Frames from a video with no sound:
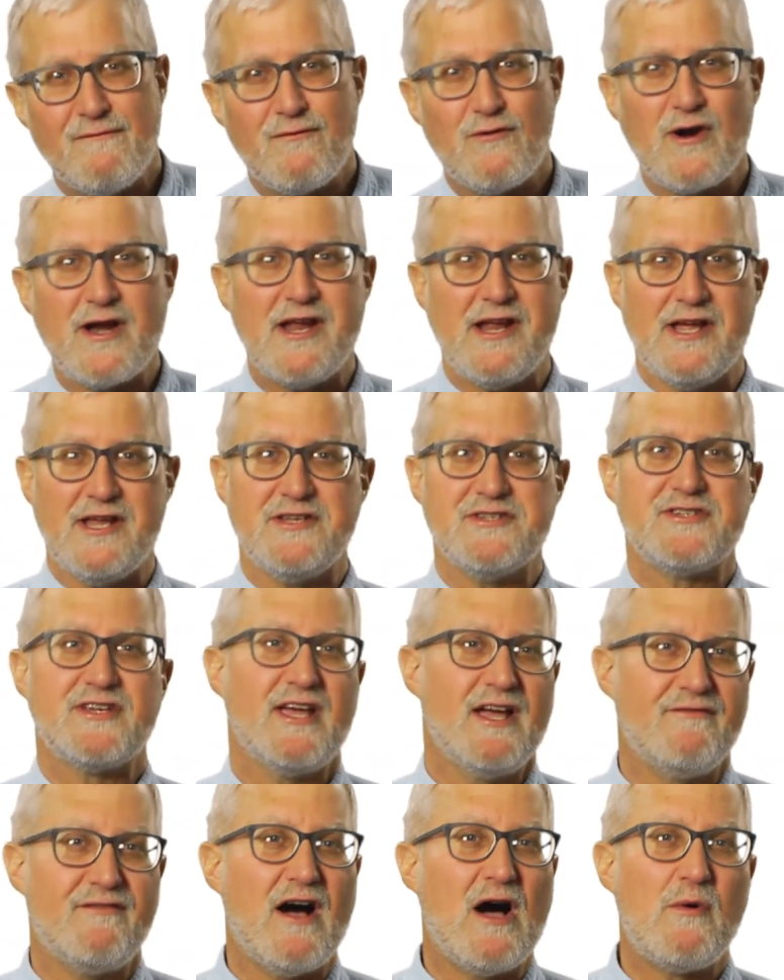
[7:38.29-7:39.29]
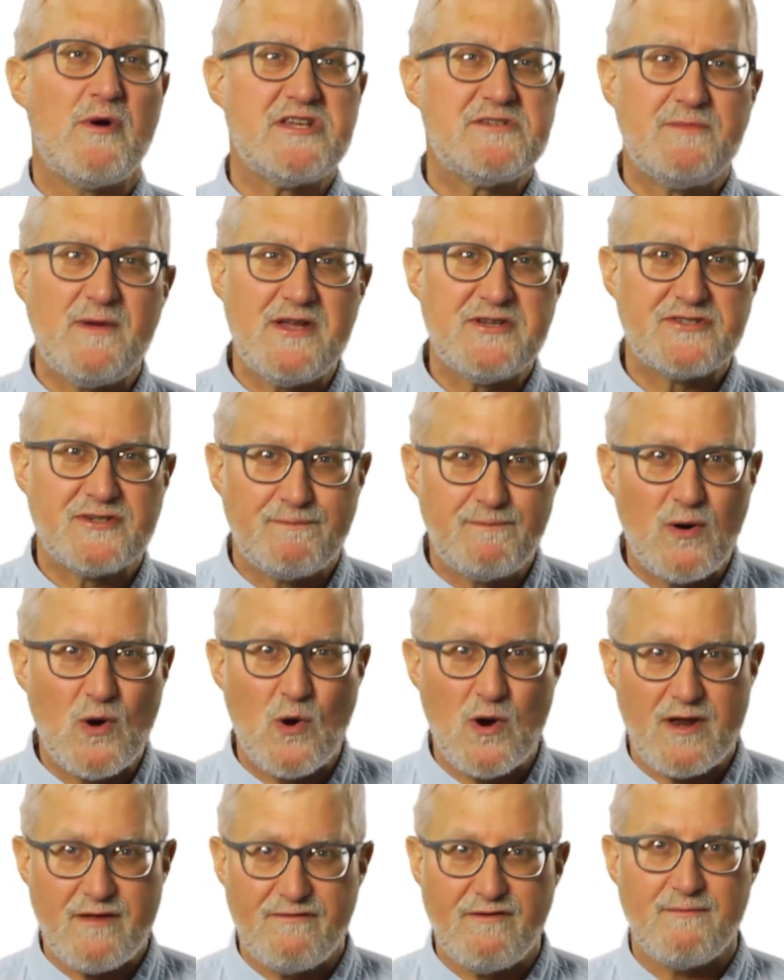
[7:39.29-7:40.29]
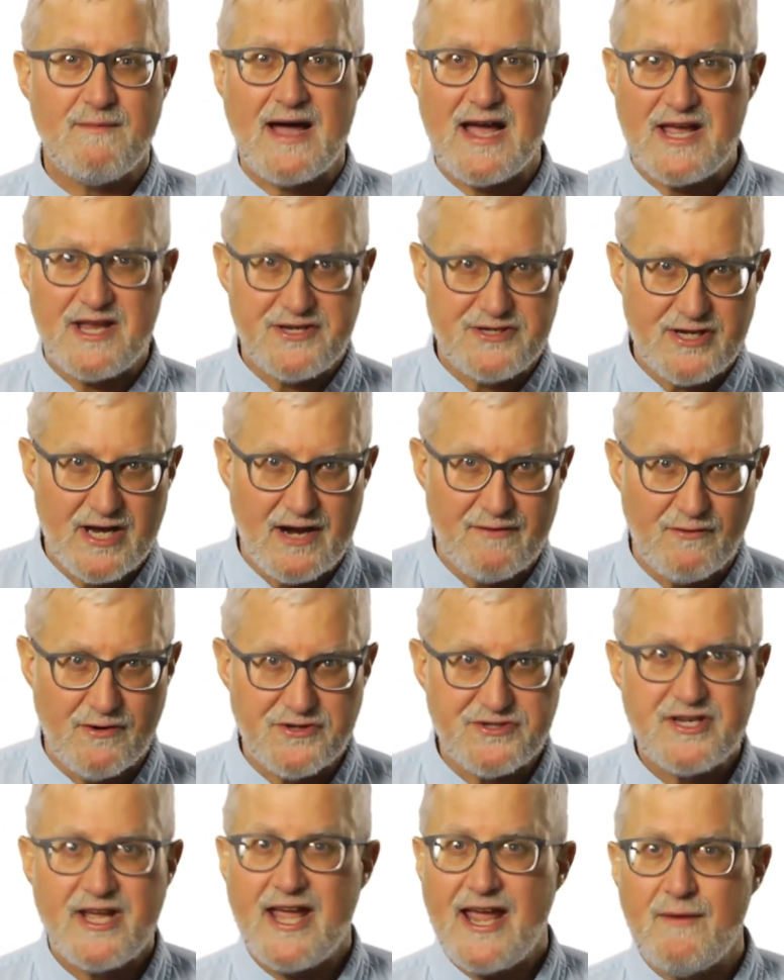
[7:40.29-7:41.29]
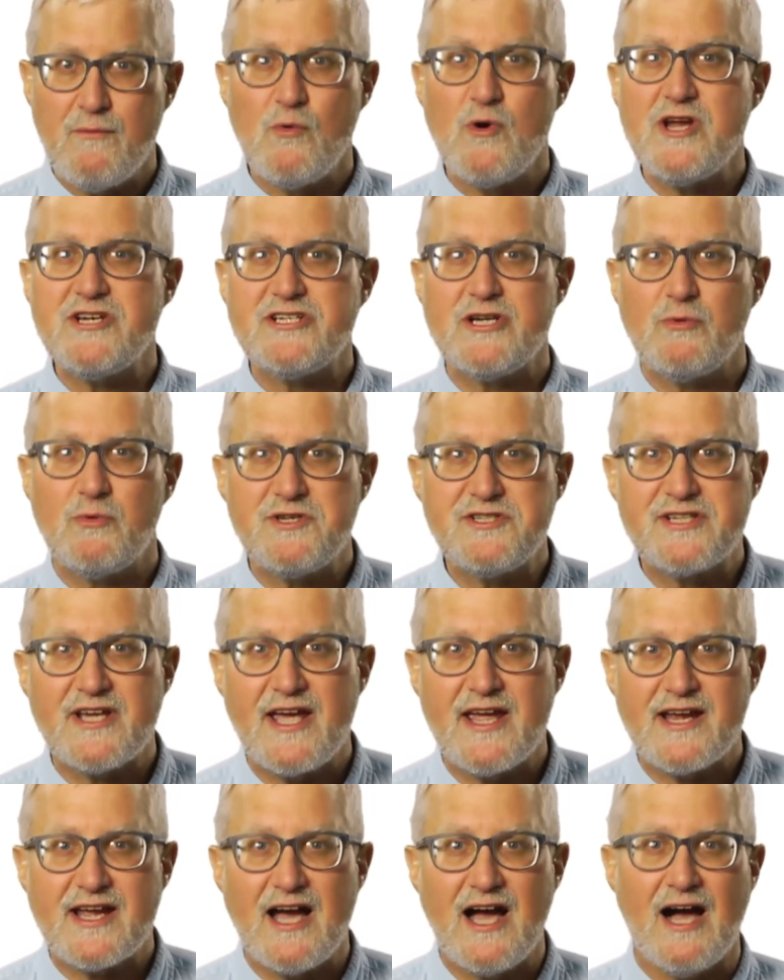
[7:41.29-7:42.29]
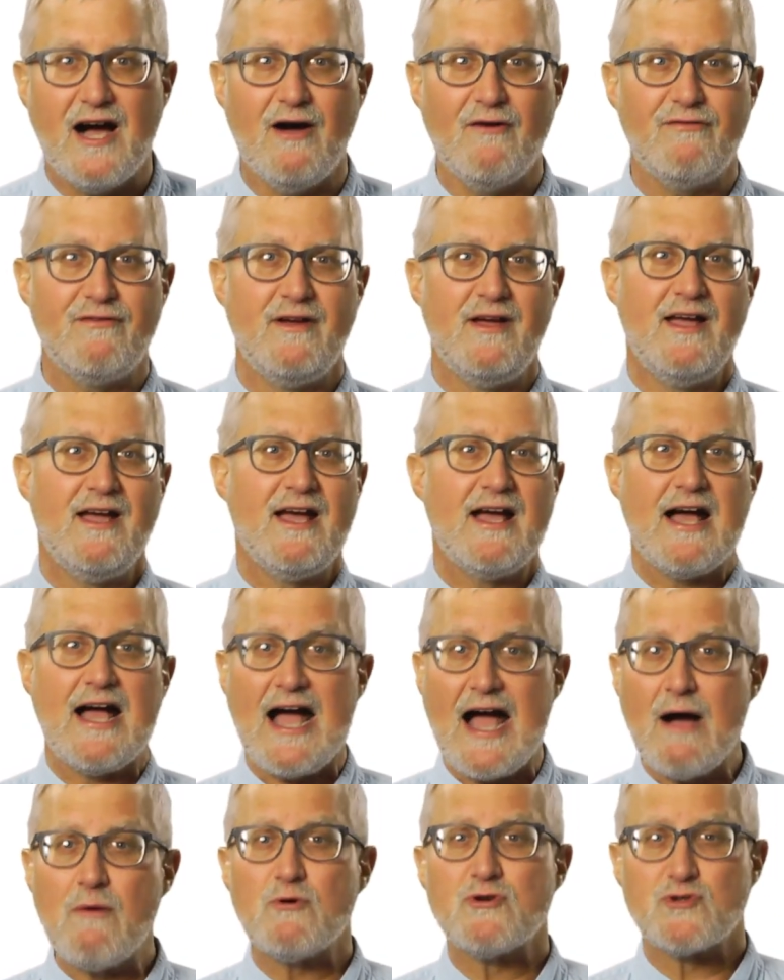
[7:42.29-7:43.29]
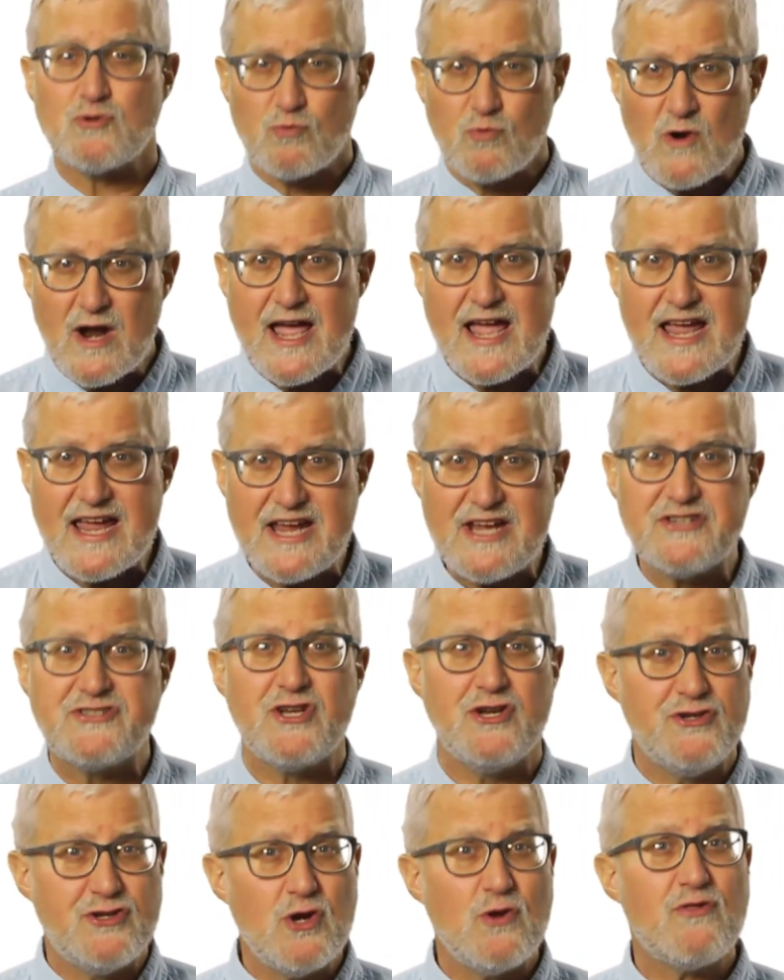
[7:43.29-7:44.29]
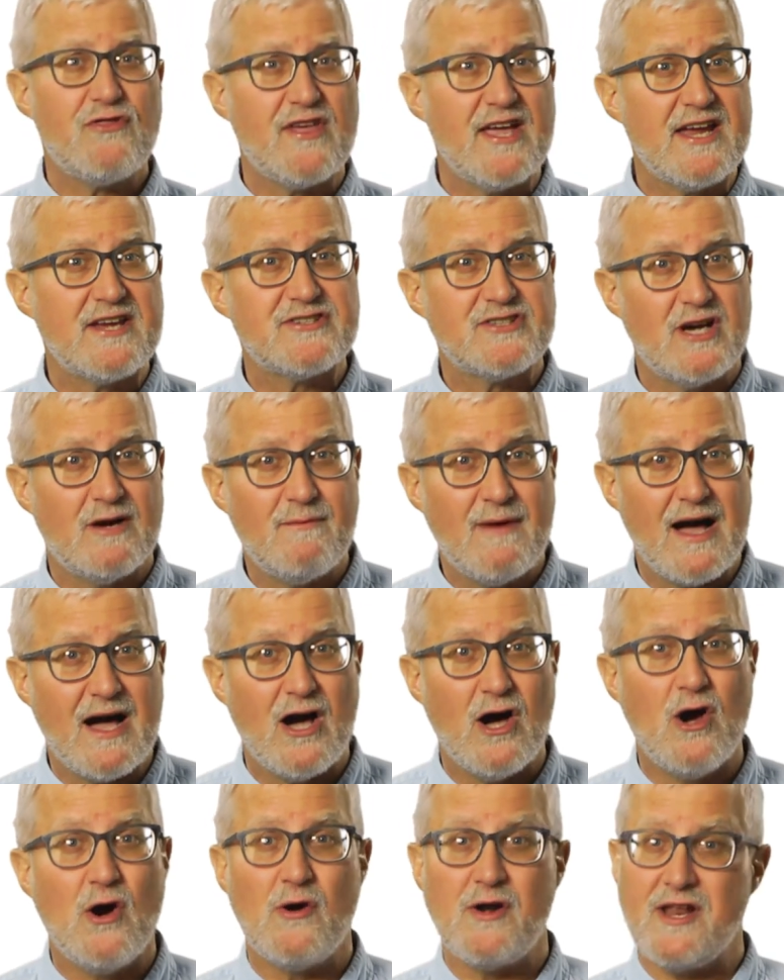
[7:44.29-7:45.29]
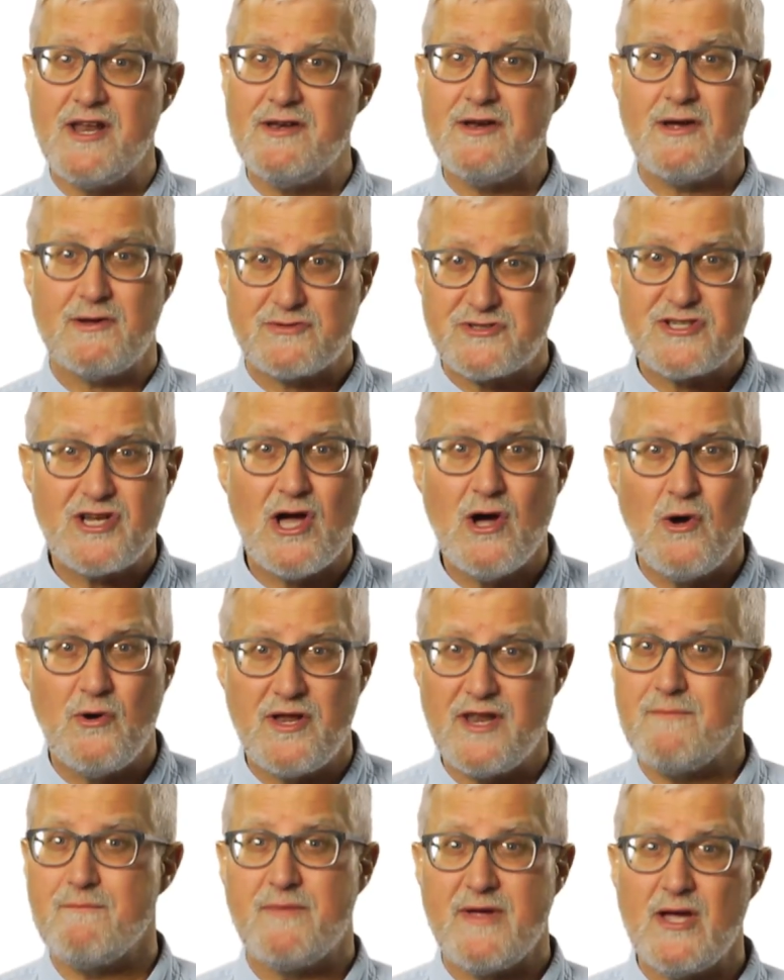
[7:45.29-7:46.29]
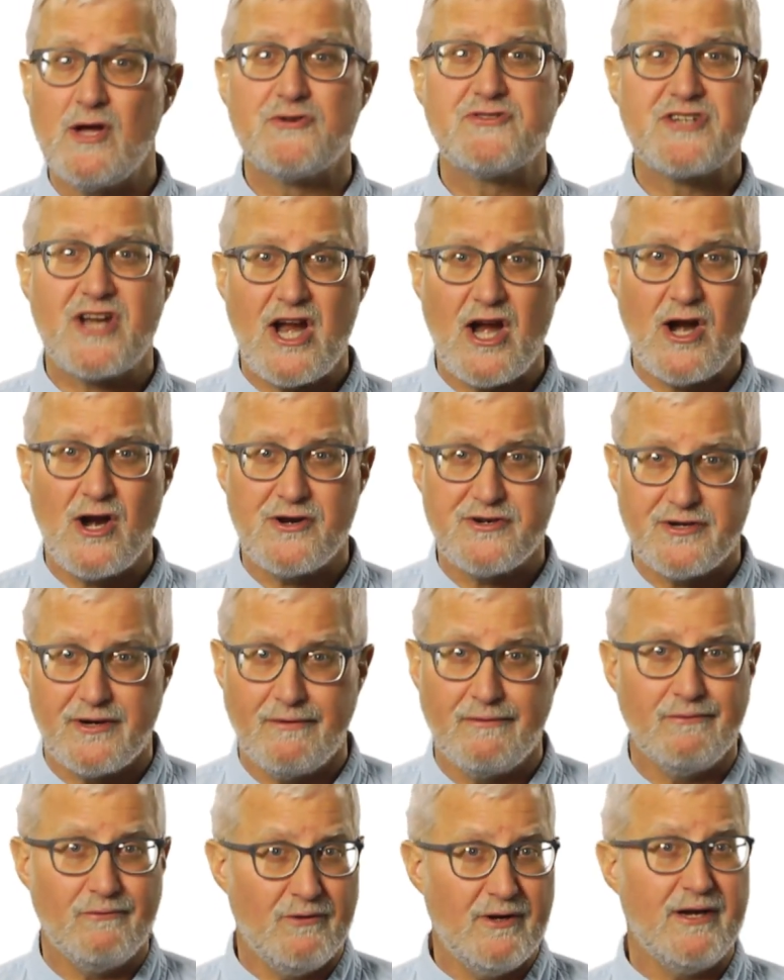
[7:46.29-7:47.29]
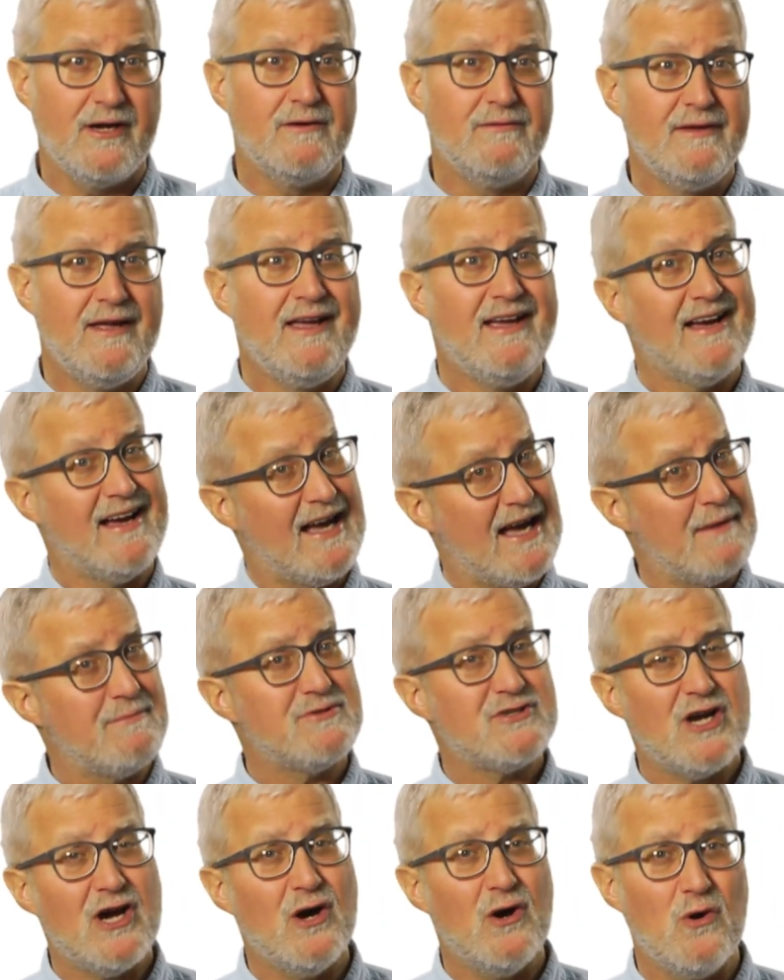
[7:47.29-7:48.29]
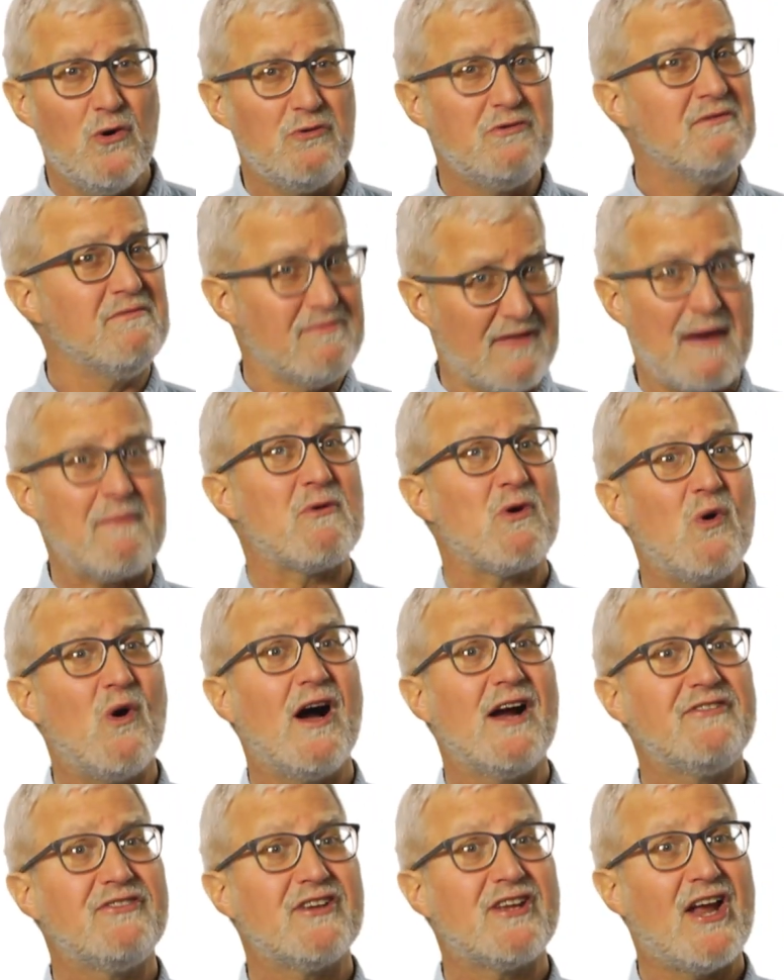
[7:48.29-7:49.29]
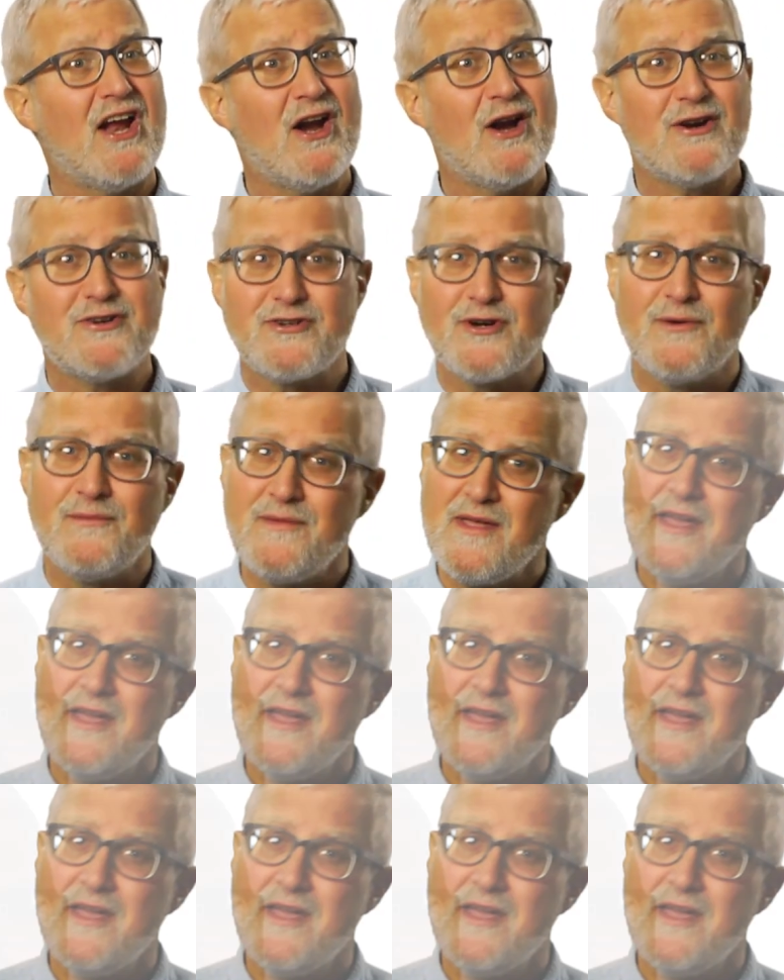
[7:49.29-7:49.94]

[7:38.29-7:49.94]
friends have always been supportive of my endeavors and wish it would take off. I was raised to do things on my own and I was told it builds character. Well, I'm told I'm quite the character.